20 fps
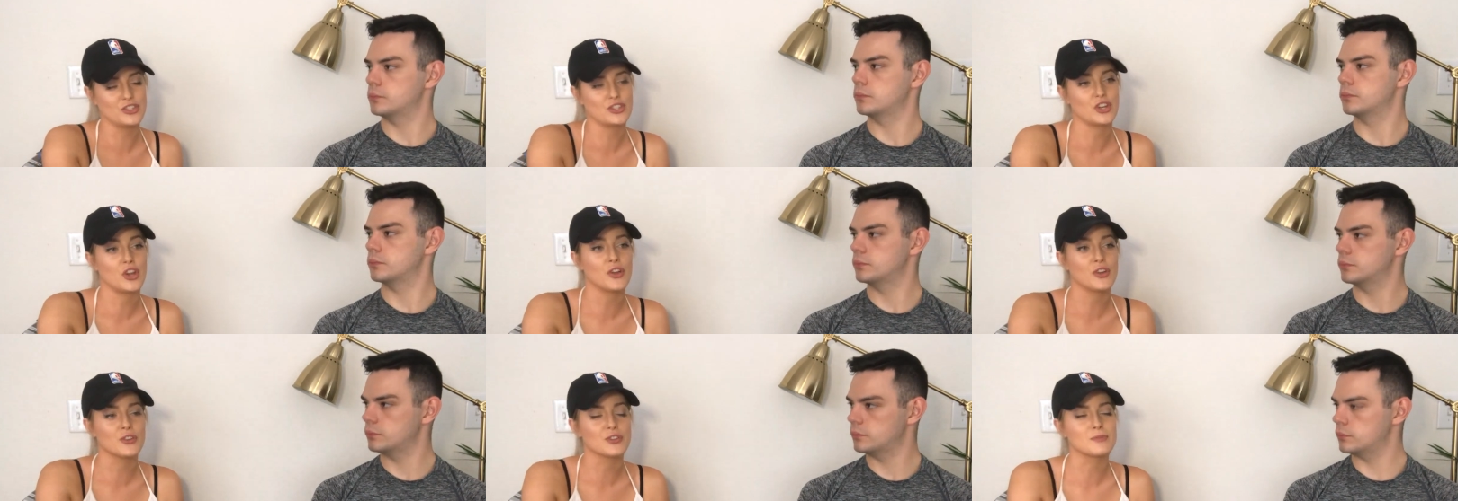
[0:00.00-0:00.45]

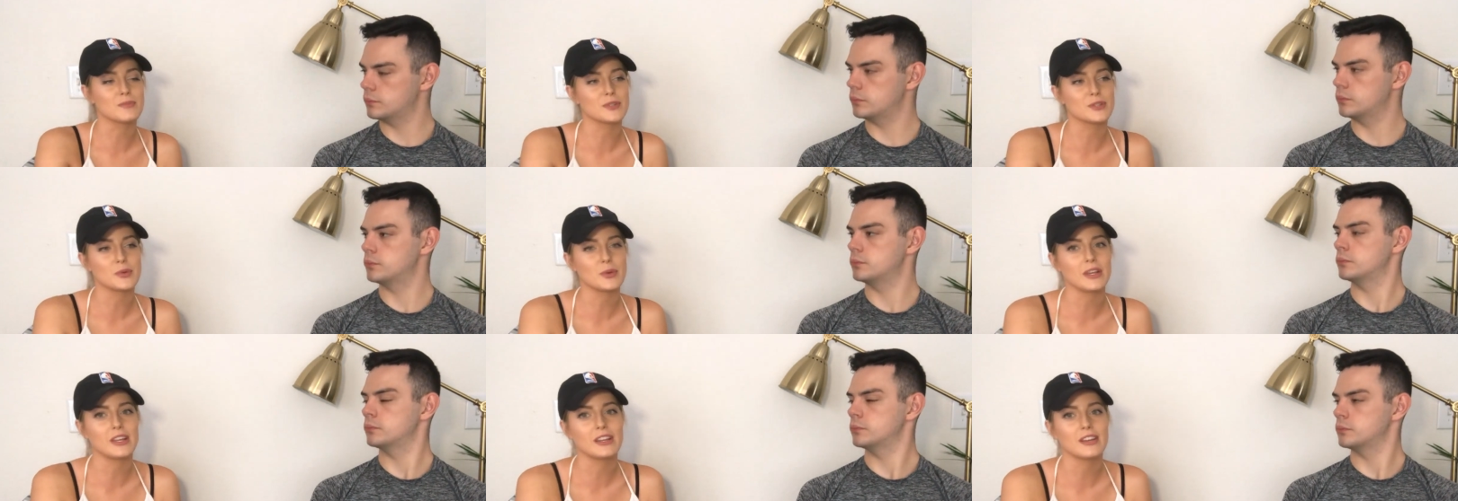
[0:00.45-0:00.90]
Speaker 1: shows
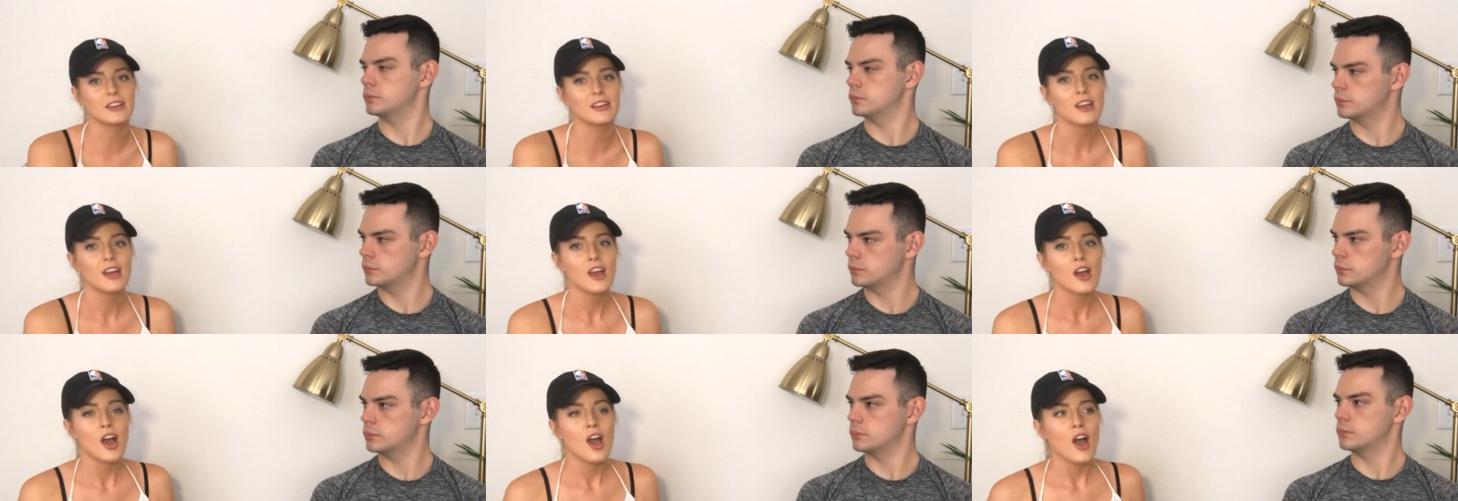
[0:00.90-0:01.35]
between
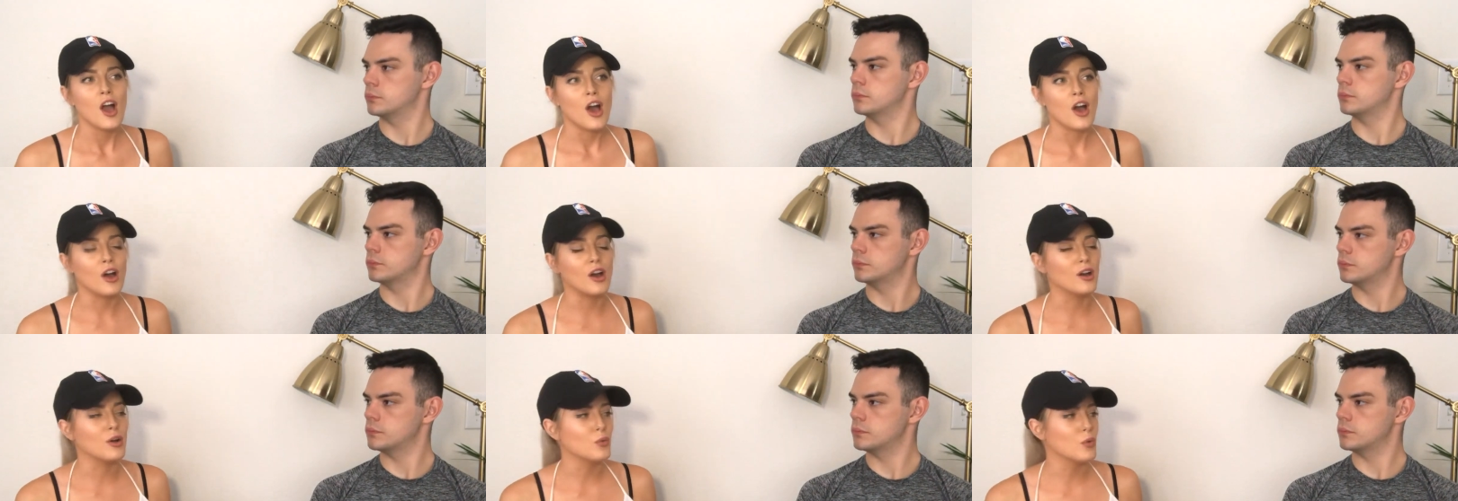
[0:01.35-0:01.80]

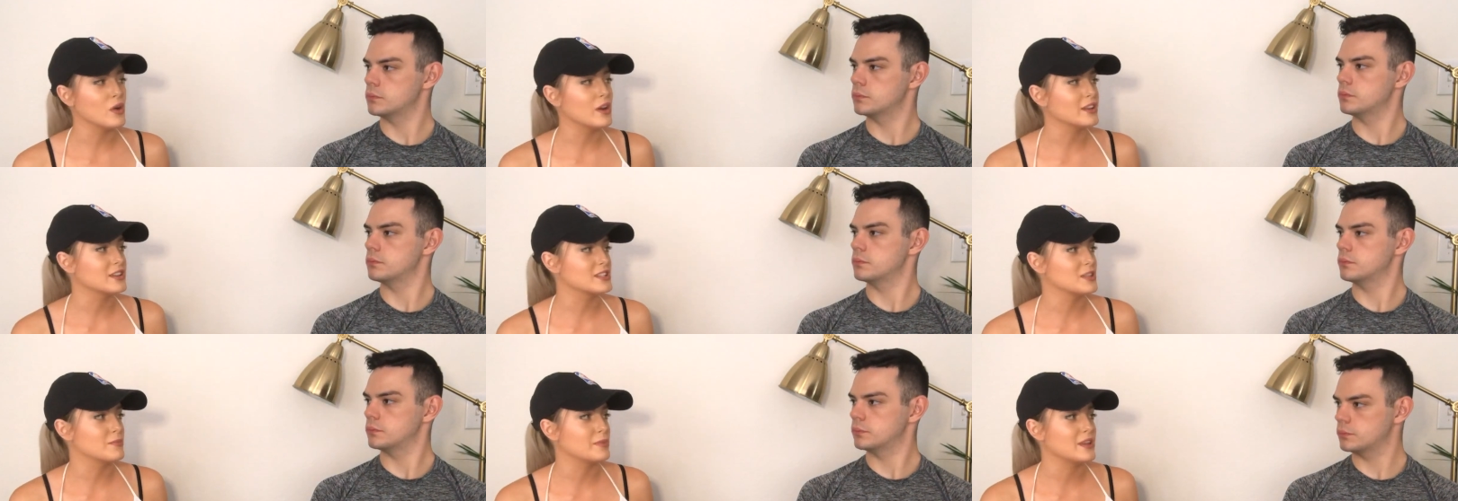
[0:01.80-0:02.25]
her
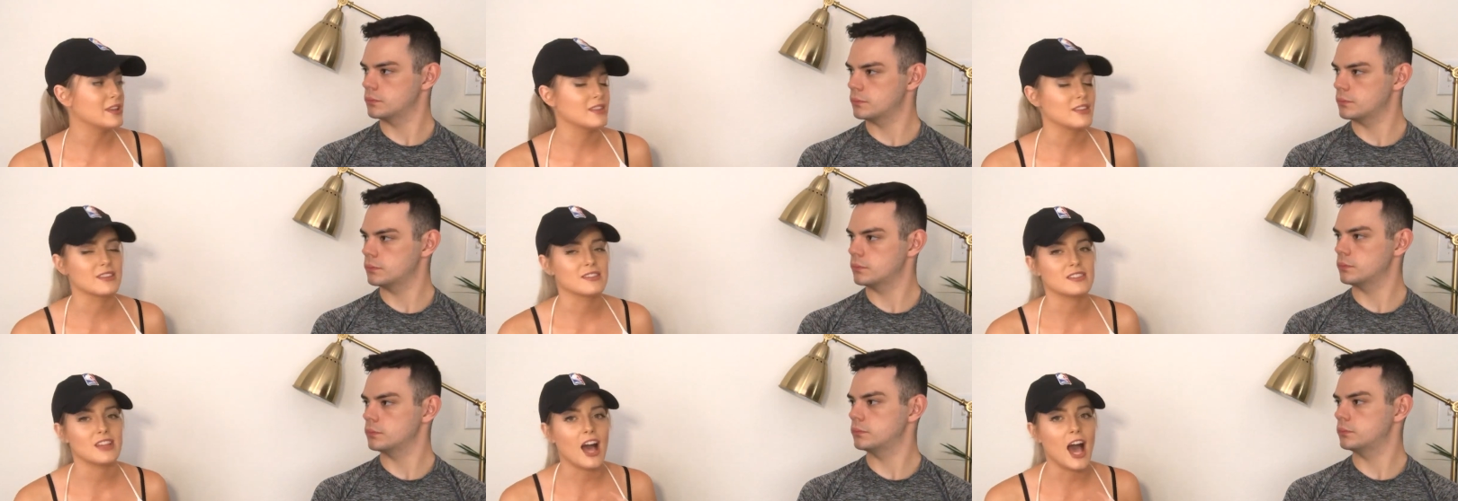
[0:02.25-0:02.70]
wanting to be
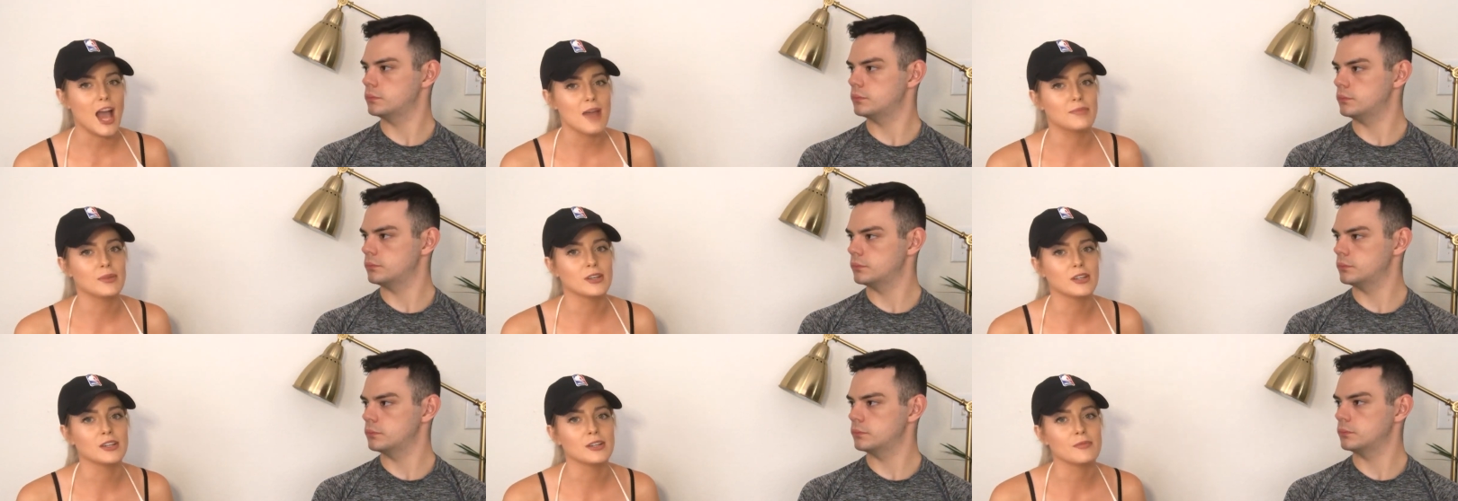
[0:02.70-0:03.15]
this
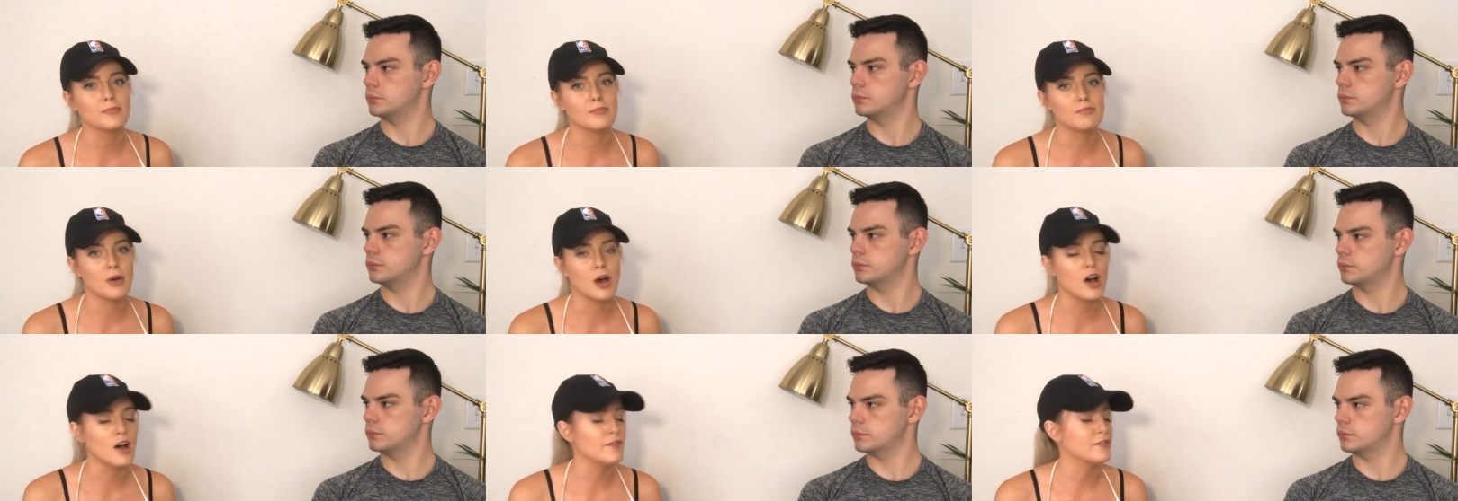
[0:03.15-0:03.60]
hyper
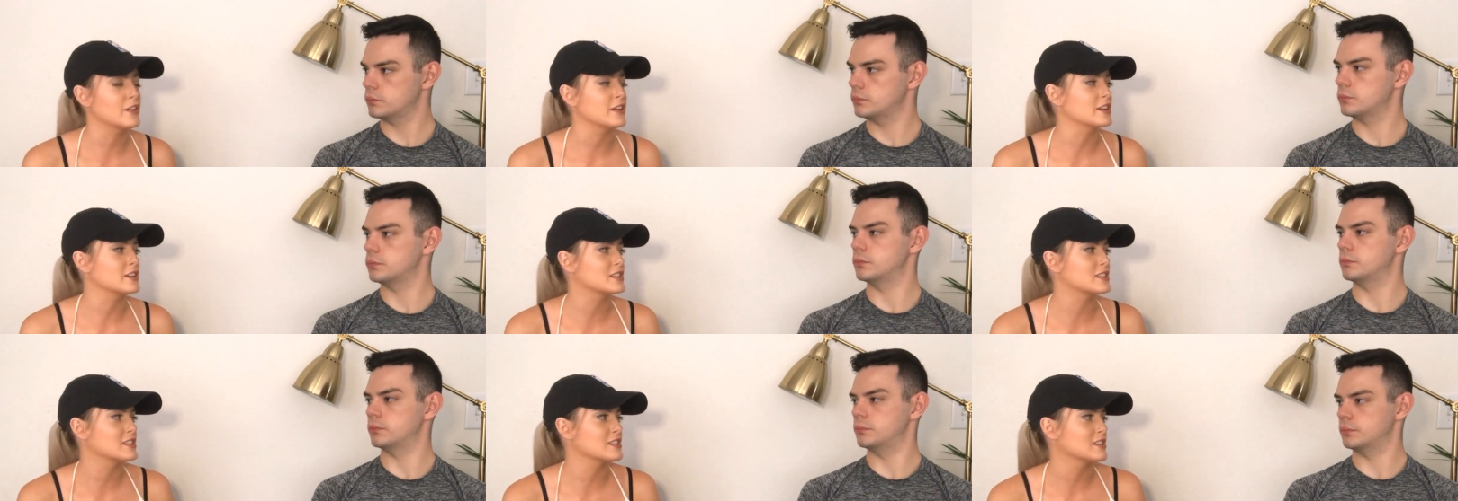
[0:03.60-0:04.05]

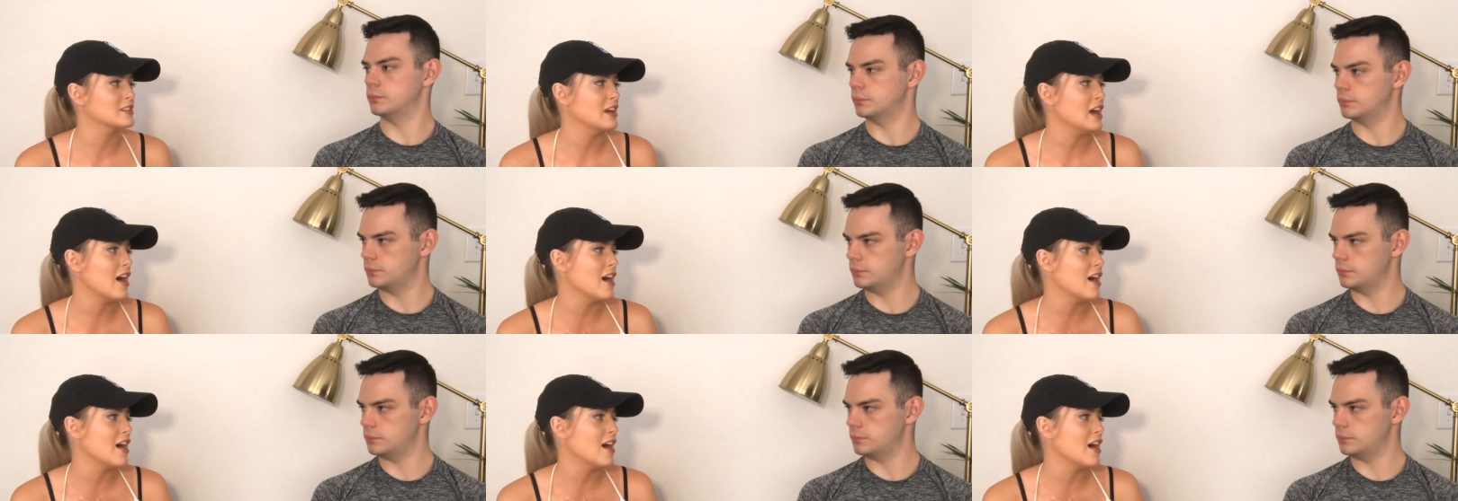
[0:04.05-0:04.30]
perfect mm-hmm.